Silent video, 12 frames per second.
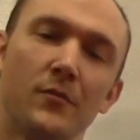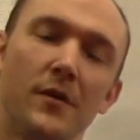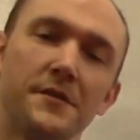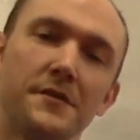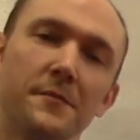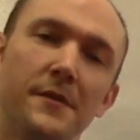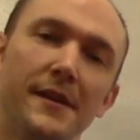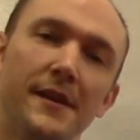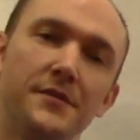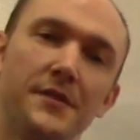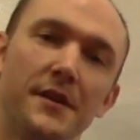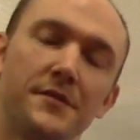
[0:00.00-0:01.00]
watching my
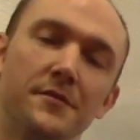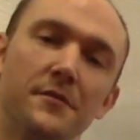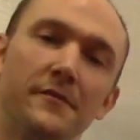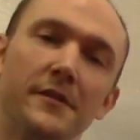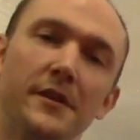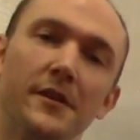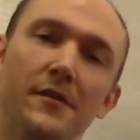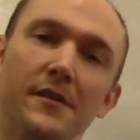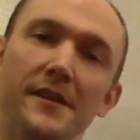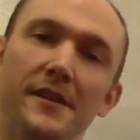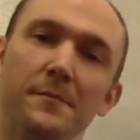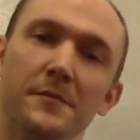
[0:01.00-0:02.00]
educational video
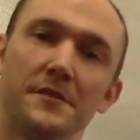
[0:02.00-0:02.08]
on hip